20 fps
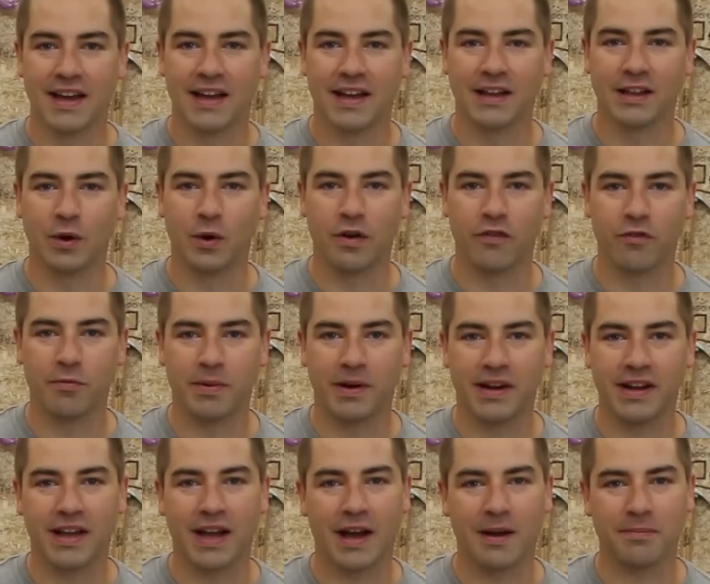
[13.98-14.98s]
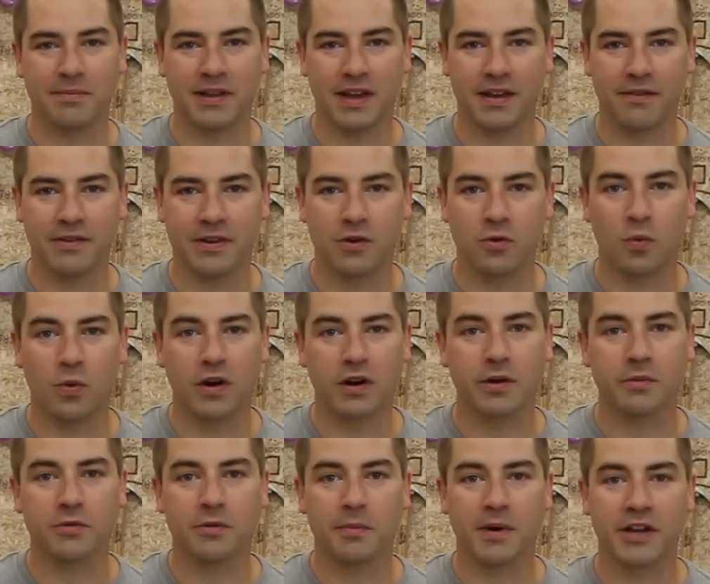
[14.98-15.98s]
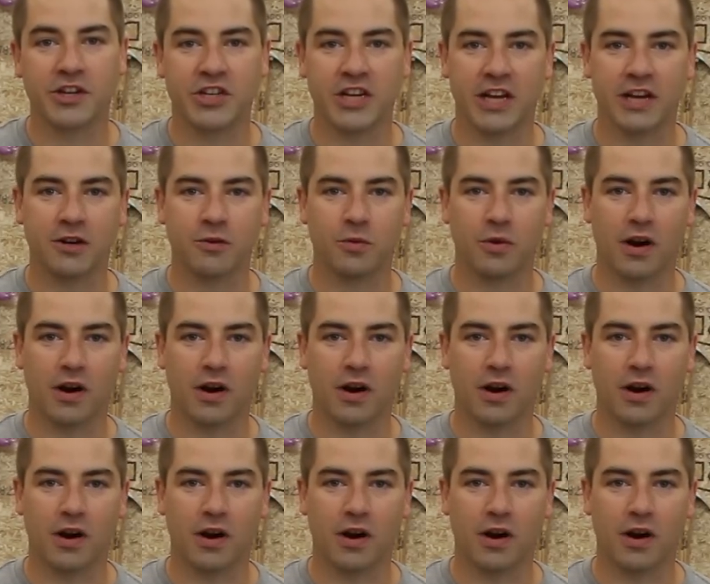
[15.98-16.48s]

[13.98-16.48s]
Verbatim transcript: Hello everybody, I'm David. Welcome to my channel